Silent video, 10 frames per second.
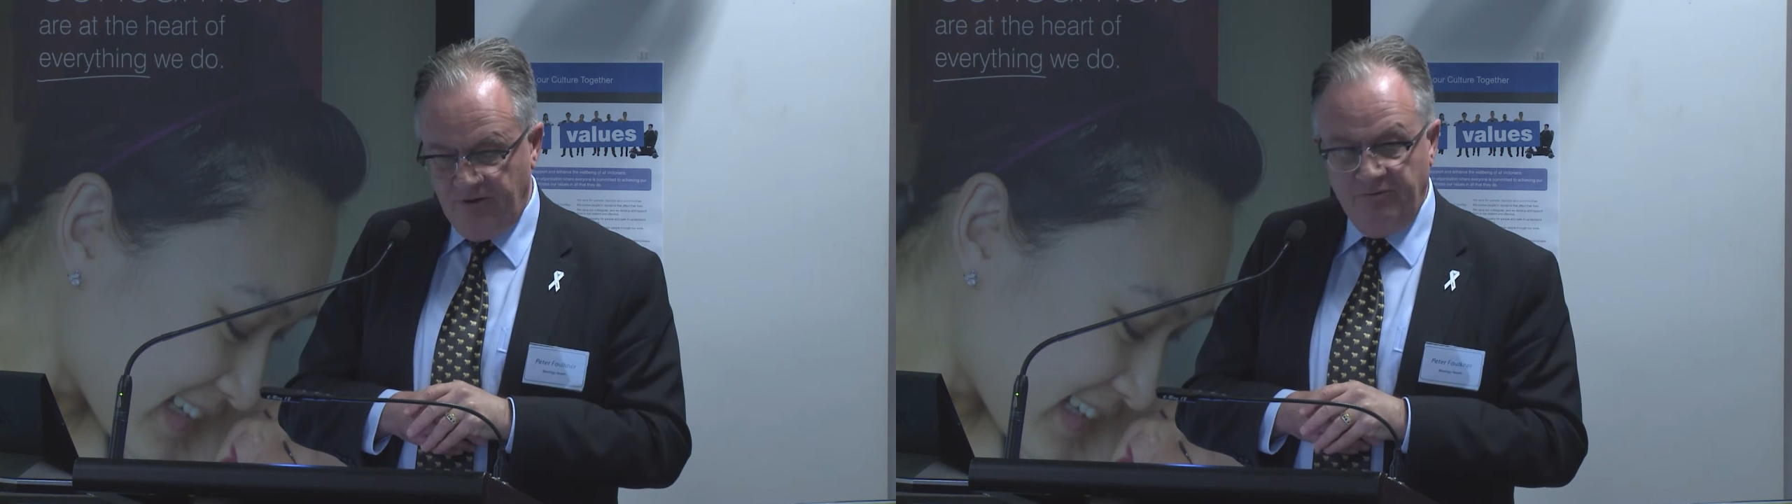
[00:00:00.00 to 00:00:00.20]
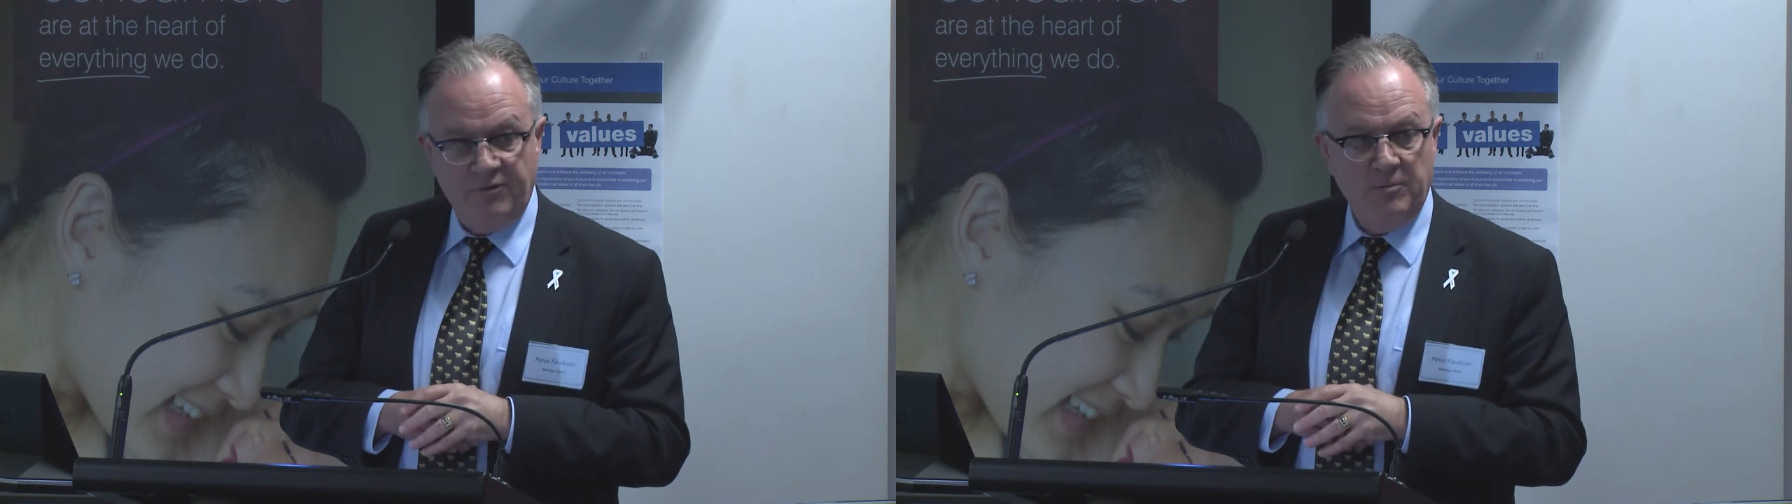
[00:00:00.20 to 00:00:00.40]

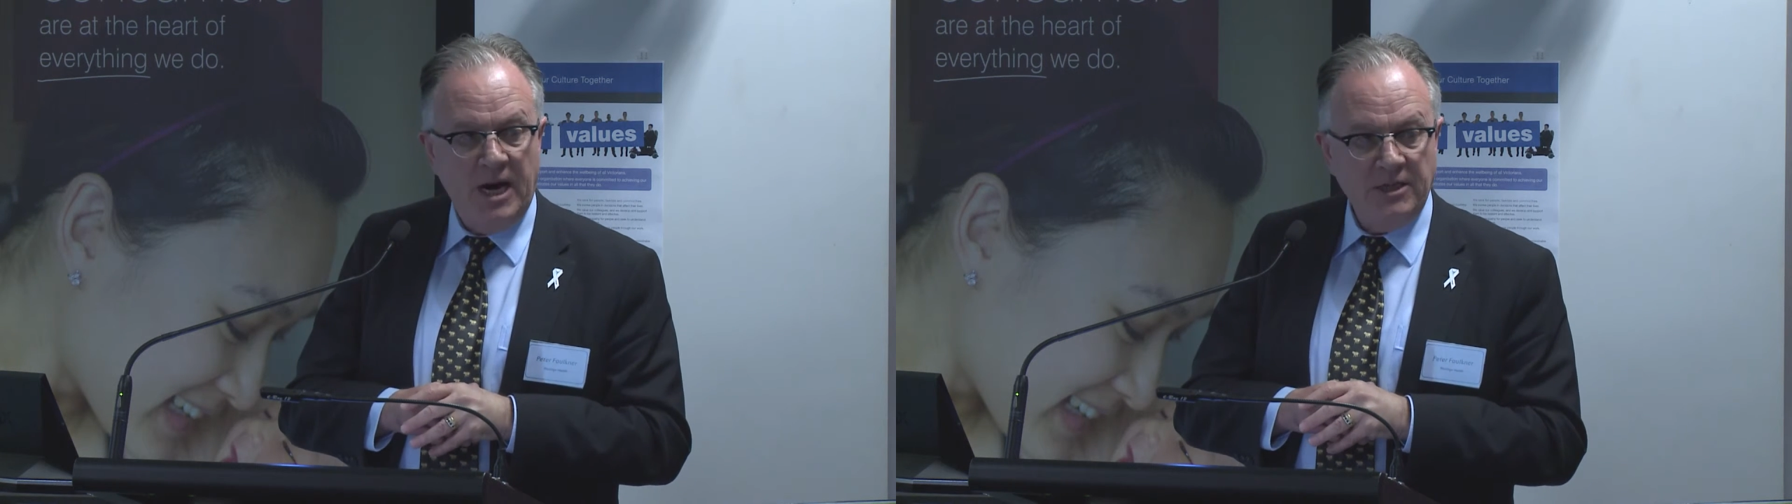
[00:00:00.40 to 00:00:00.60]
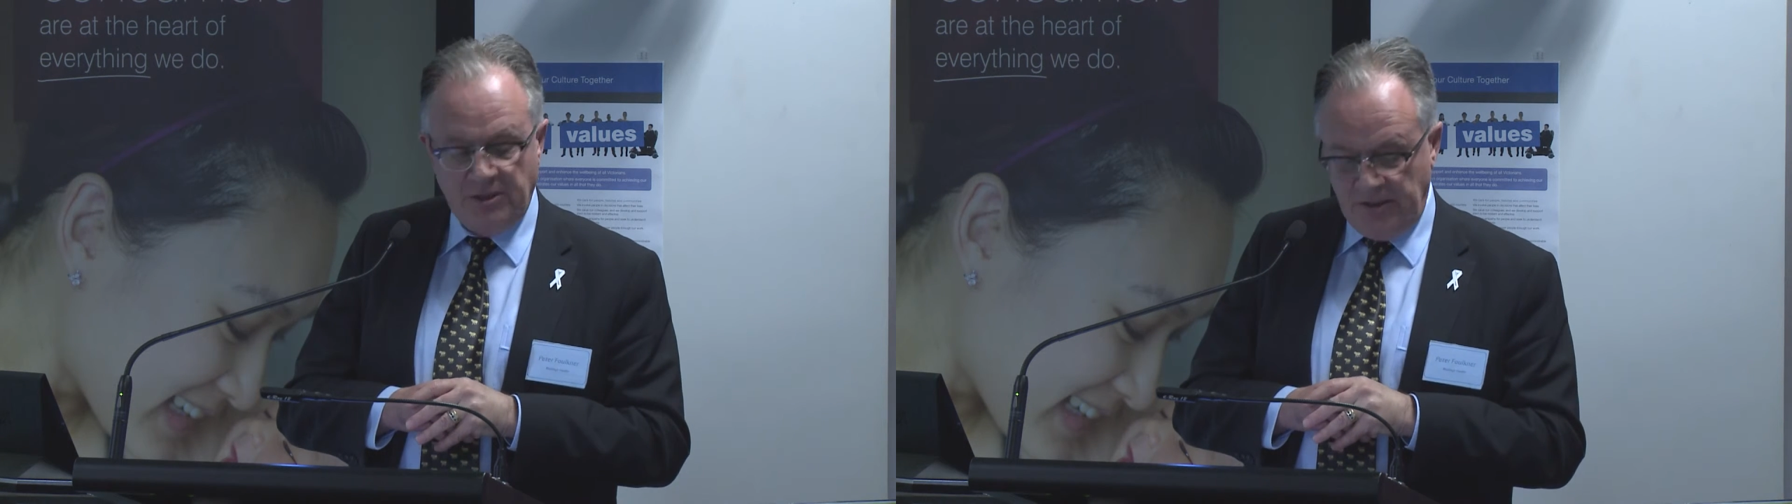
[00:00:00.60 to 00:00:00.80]

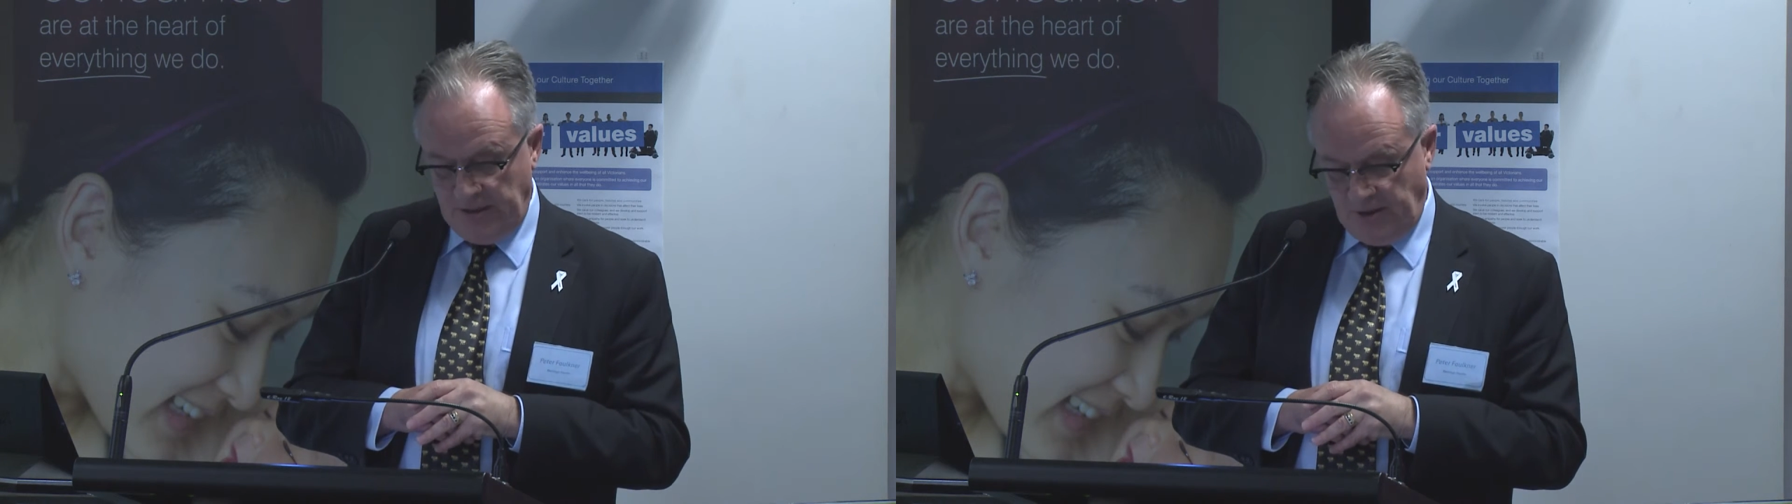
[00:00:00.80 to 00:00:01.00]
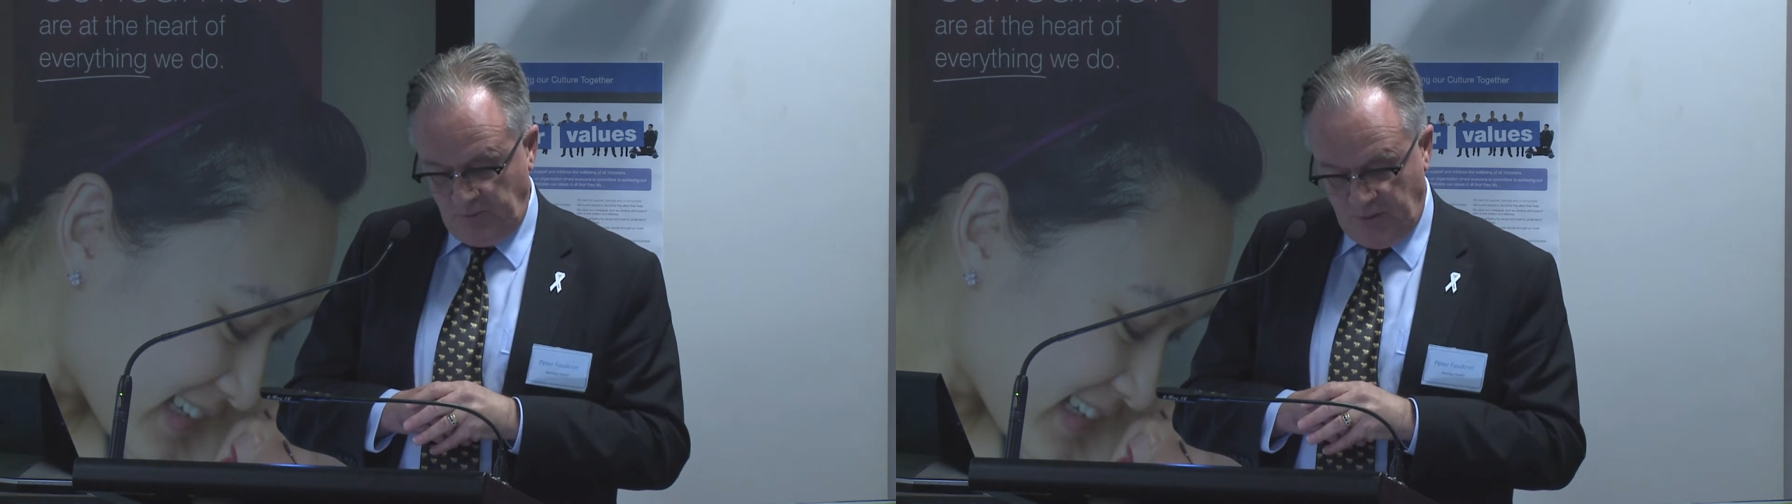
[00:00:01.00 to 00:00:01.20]
information
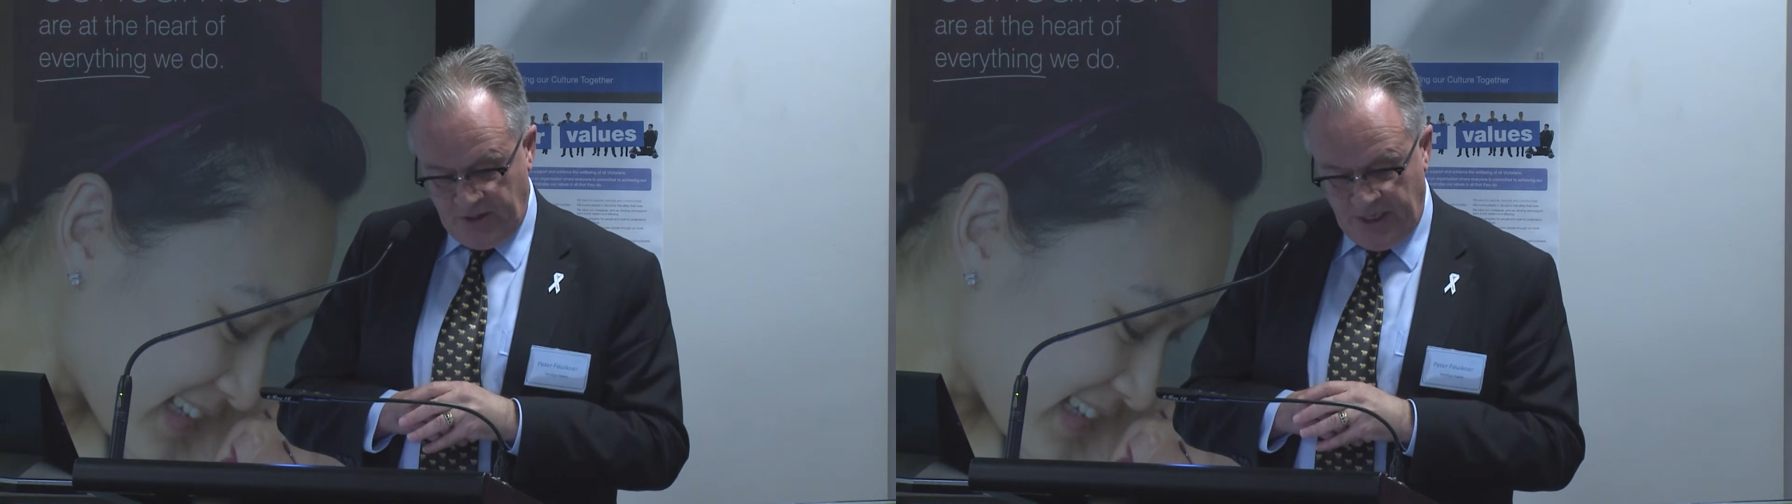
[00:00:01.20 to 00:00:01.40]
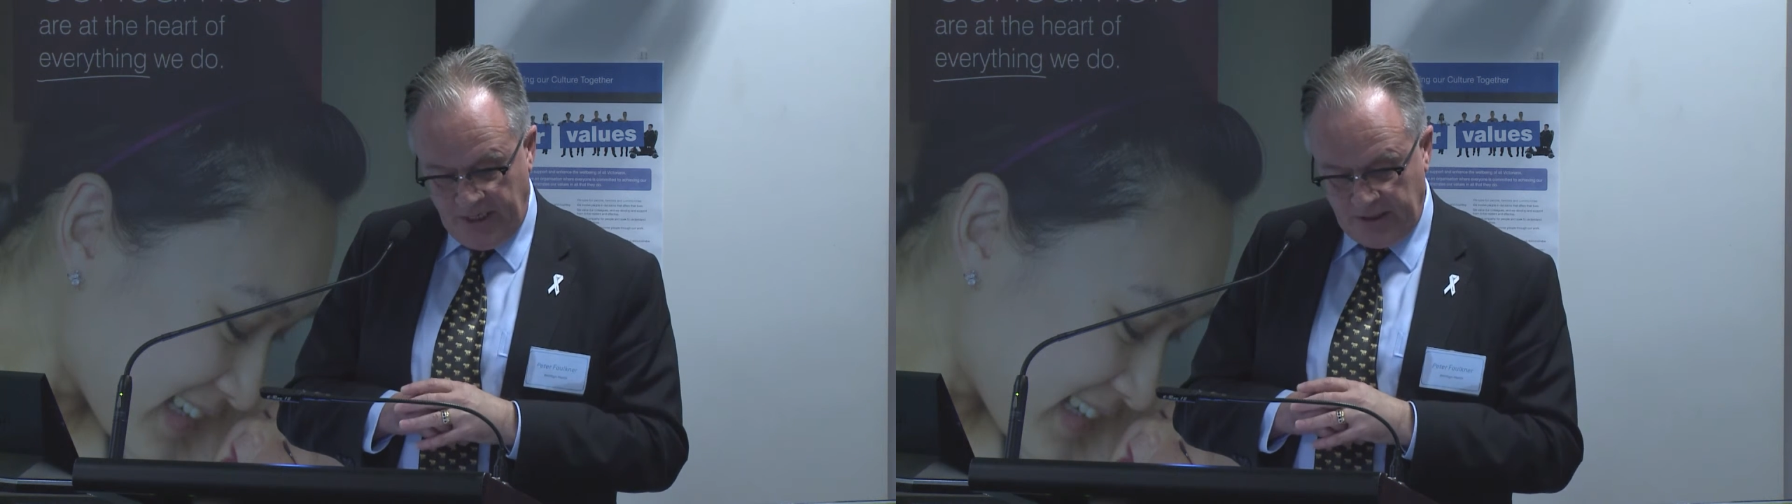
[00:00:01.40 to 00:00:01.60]
is
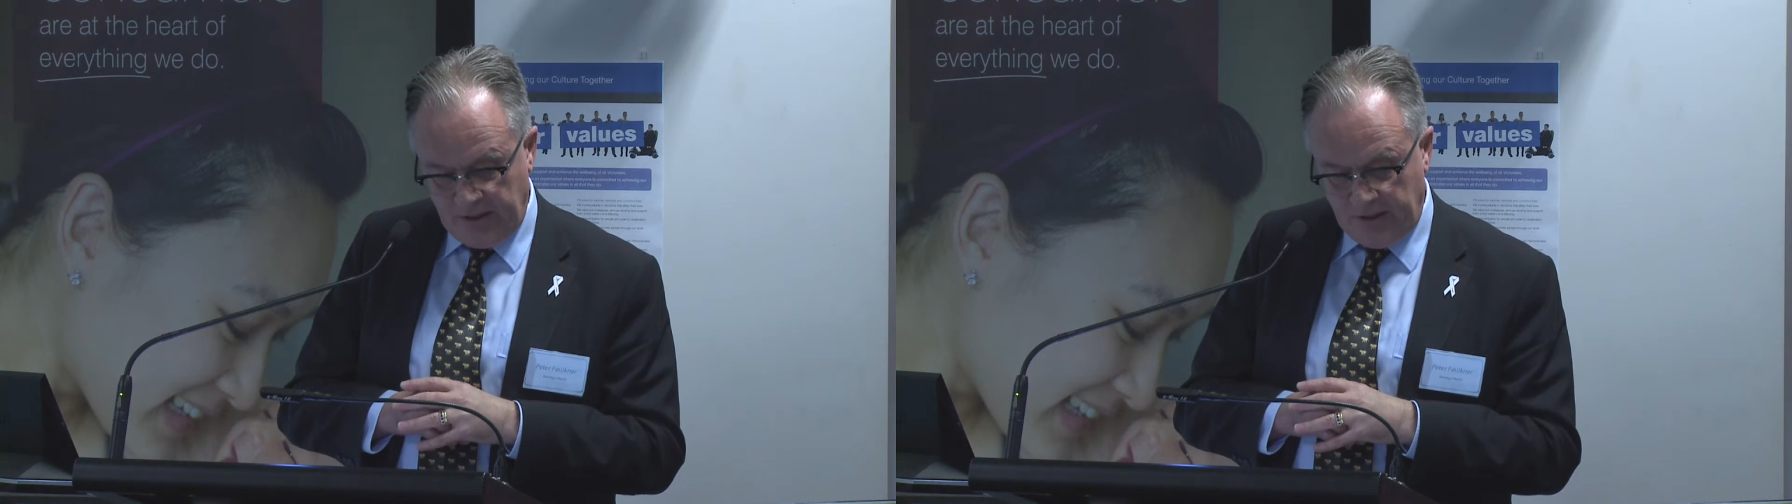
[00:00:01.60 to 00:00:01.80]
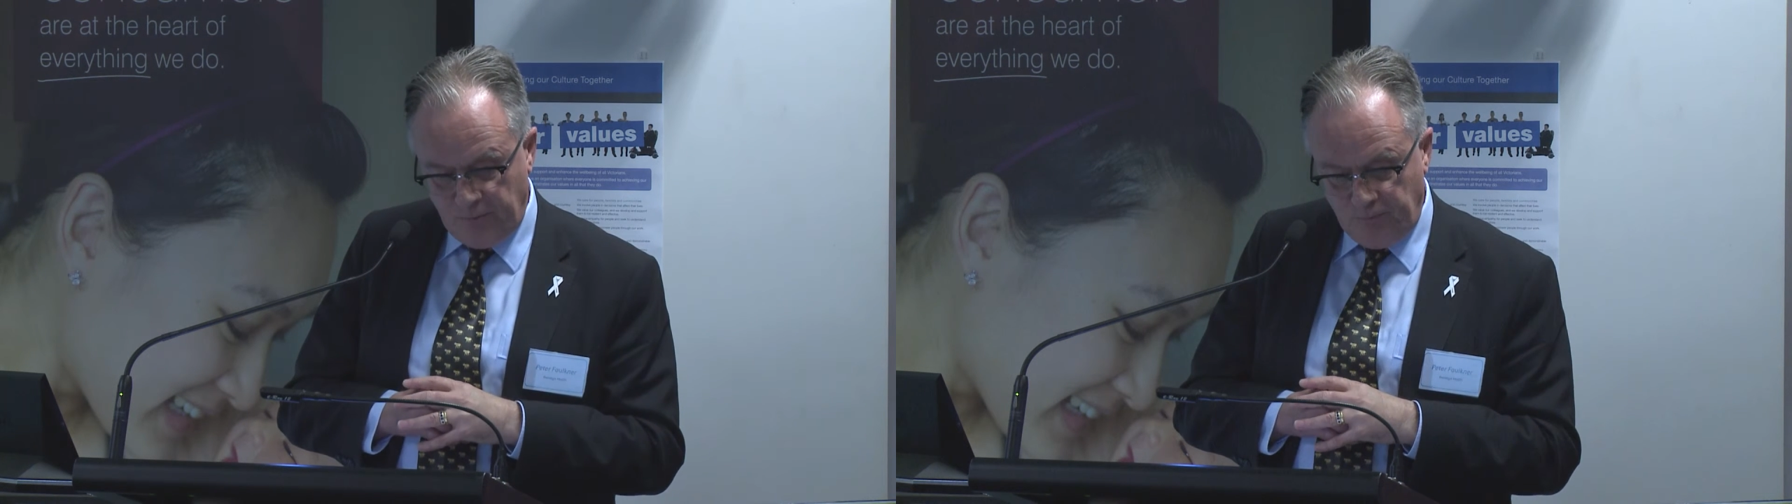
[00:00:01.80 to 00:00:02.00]
protected.